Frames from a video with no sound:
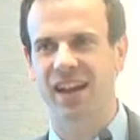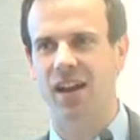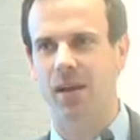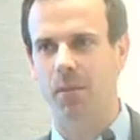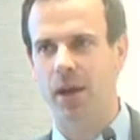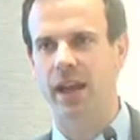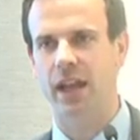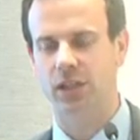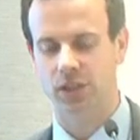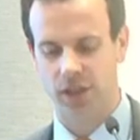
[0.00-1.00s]
might
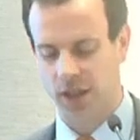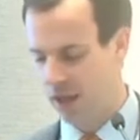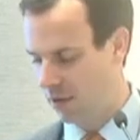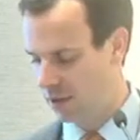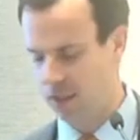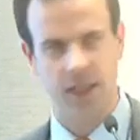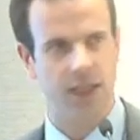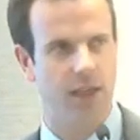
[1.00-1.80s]
actually allow us to get